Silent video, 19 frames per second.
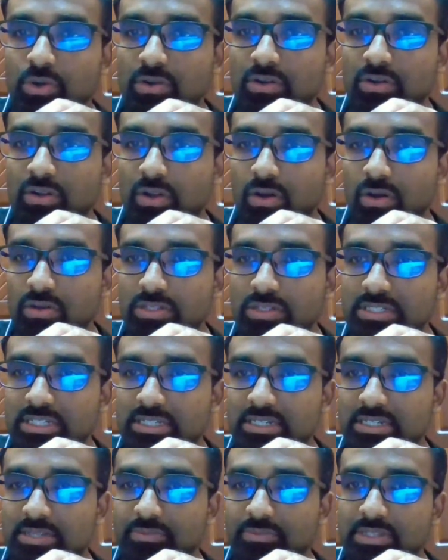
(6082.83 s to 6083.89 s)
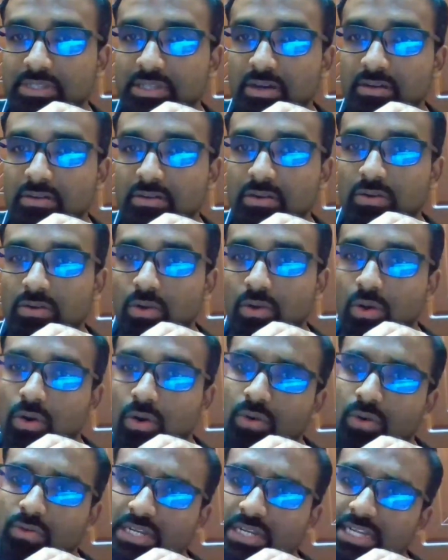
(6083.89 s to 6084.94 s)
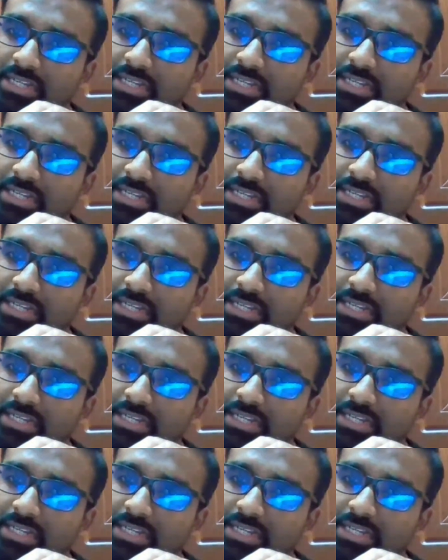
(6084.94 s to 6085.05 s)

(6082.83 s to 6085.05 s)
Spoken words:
law related diploma, such as diploma in